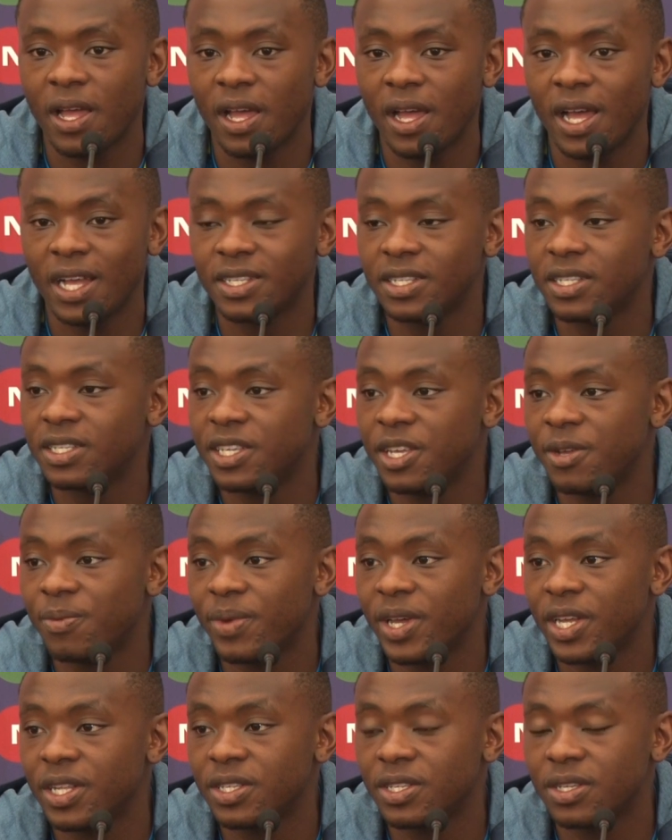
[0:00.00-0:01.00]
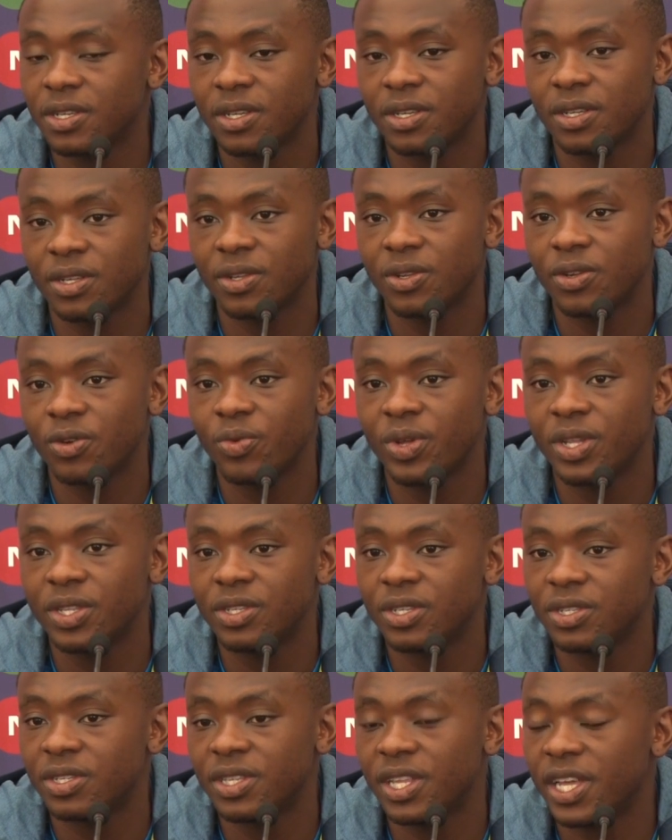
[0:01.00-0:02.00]
As a teammate, you know, we're
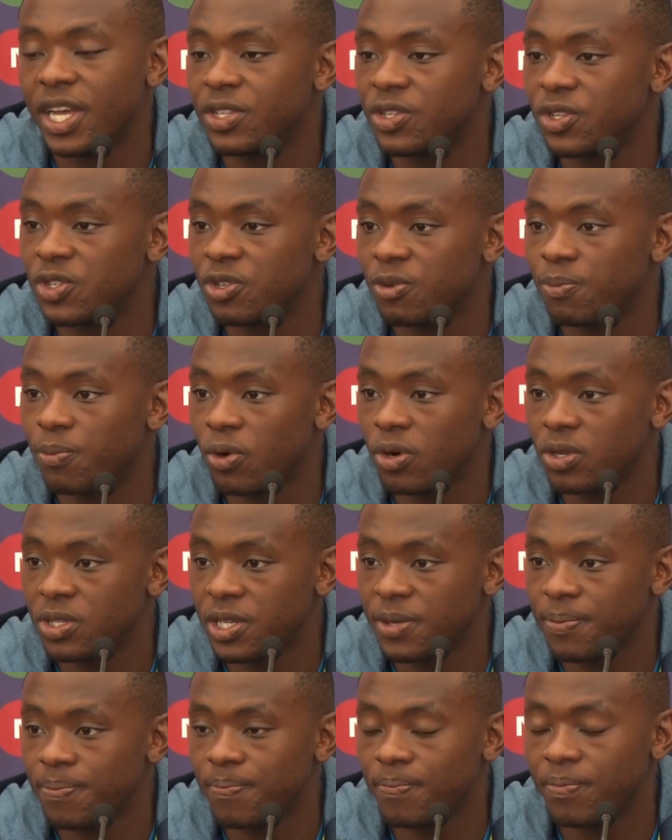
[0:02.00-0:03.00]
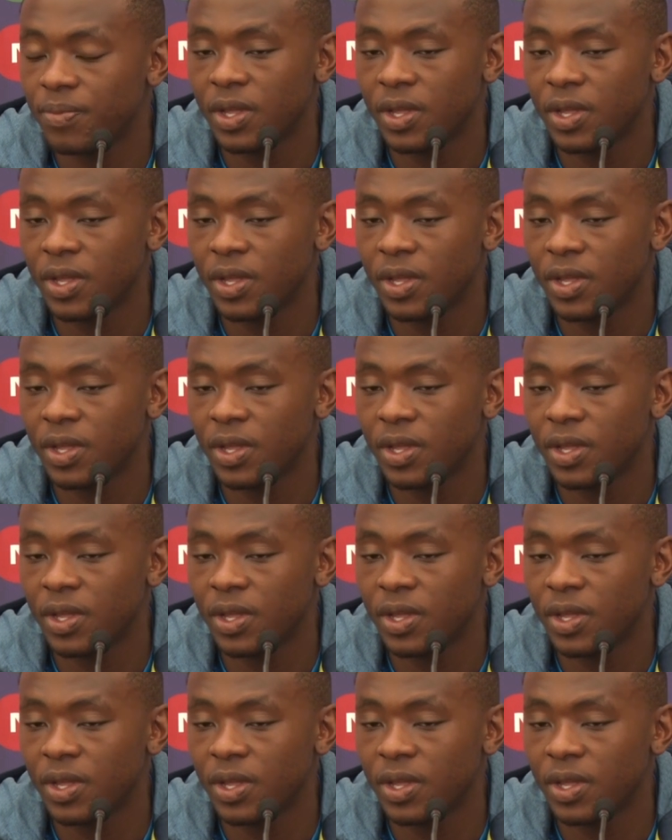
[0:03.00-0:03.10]
just there to support him.